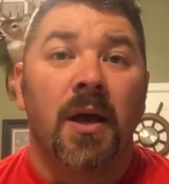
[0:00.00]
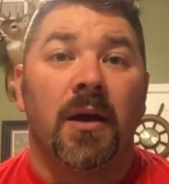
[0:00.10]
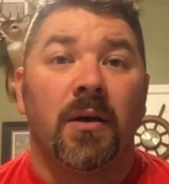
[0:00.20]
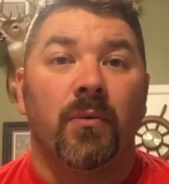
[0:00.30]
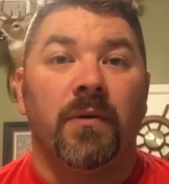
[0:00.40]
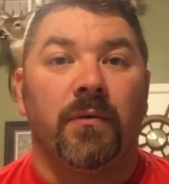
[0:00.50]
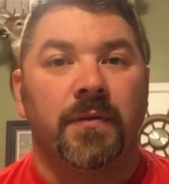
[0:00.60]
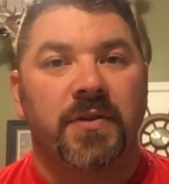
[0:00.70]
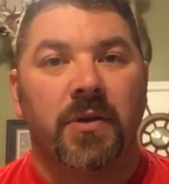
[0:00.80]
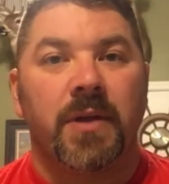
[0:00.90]
We
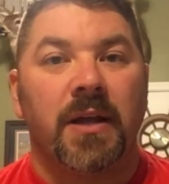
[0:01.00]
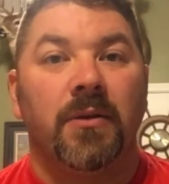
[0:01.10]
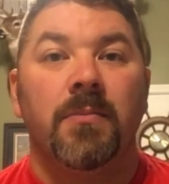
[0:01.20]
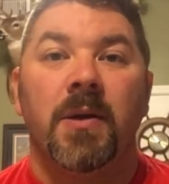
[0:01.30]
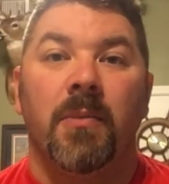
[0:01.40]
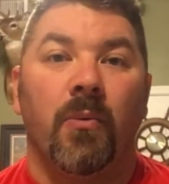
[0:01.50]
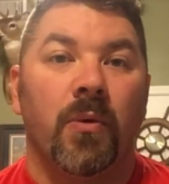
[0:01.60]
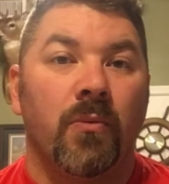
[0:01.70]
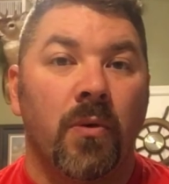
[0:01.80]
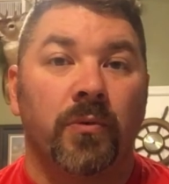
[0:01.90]
slowed down a little bit, but
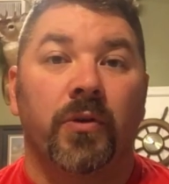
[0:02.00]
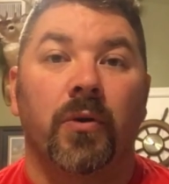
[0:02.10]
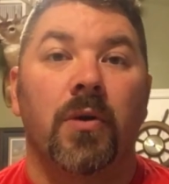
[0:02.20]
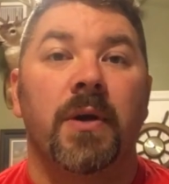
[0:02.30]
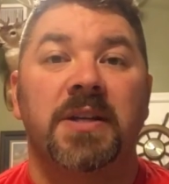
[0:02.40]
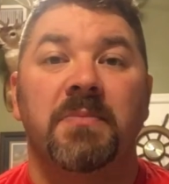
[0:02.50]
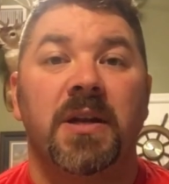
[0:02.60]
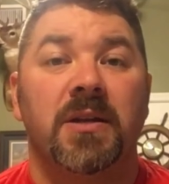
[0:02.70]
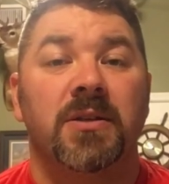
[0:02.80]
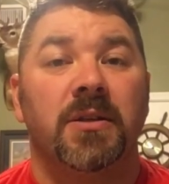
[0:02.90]
we want to grow
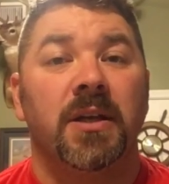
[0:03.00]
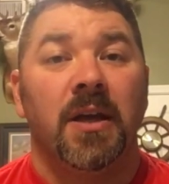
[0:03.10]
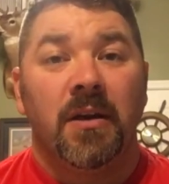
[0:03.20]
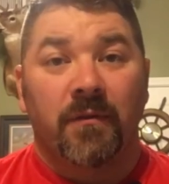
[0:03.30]
exponentially.